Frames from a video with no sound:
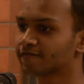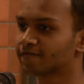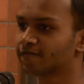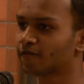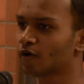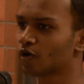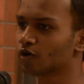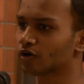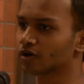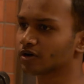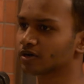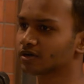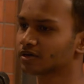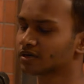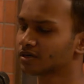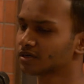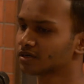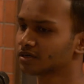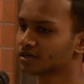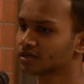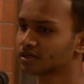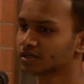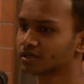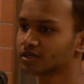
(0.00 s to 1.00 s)
Four,
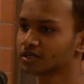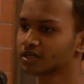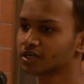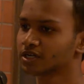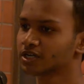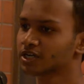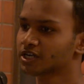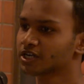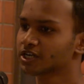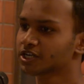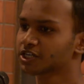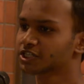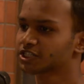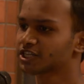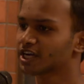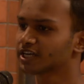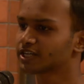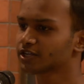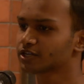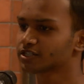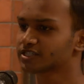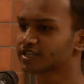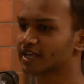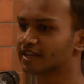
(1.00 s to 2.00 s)

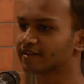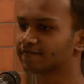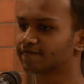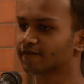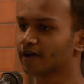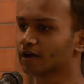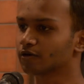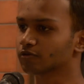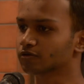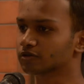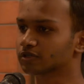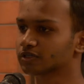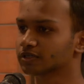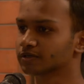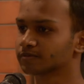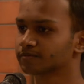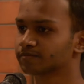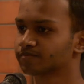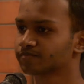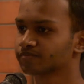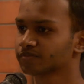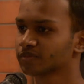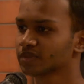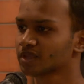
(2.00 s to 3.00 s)
shut yourself out.
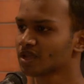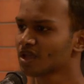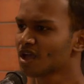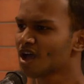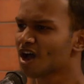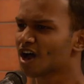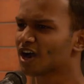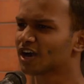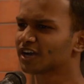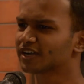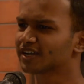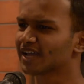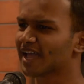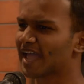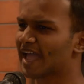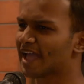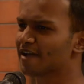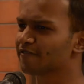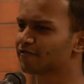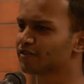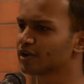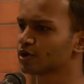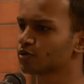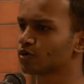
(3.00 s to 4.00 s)
Hurt
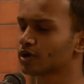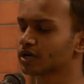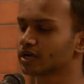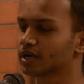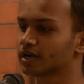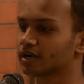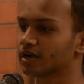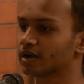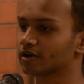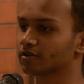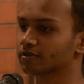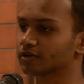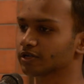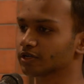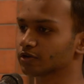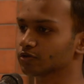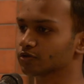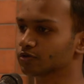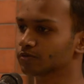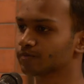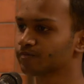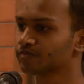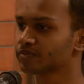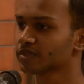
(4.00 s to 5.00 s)
everyone around you.
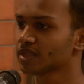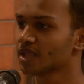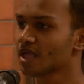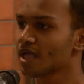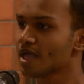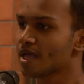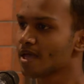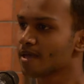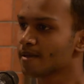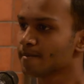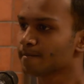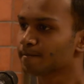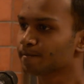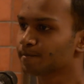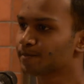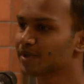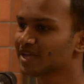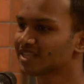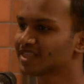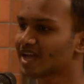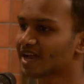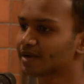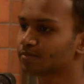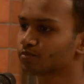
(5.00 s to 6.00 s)

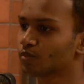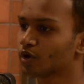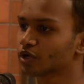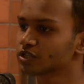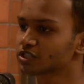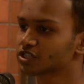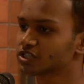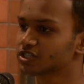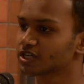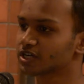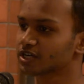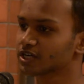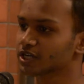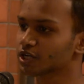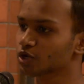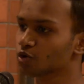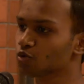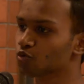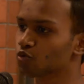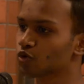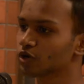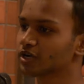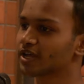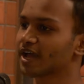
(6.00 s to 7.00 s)
Be that monster you
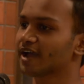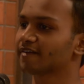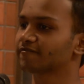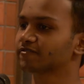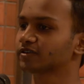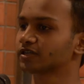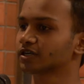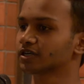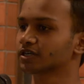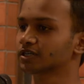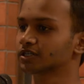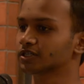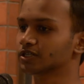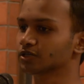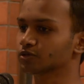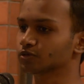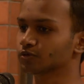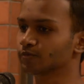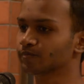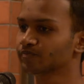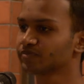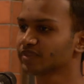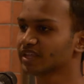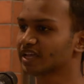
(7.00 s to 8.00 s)
would have turned
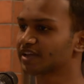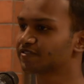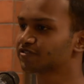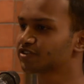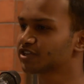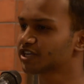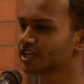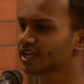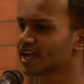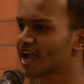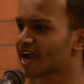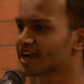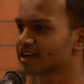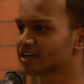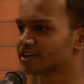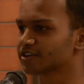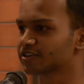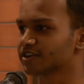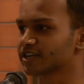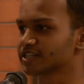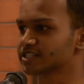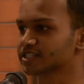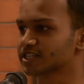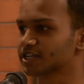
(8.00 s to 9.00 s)
to if she
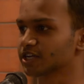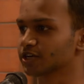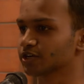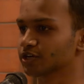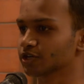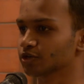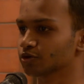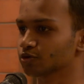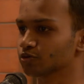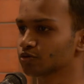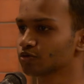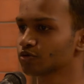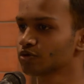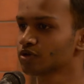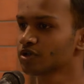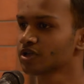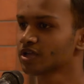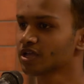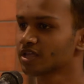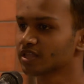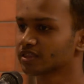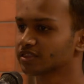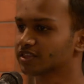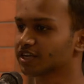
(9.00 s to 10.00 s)
hadn't rescued you
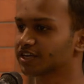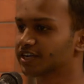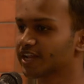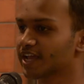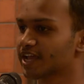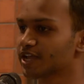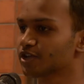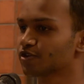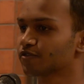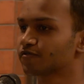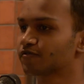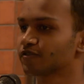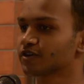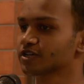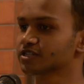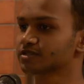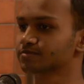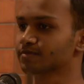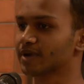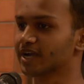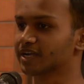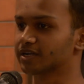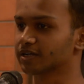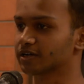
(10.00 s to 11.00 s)
the day you
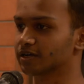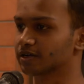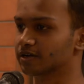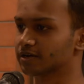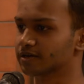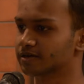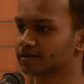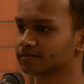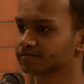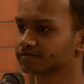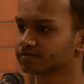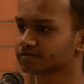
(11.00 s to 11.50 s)
first met her.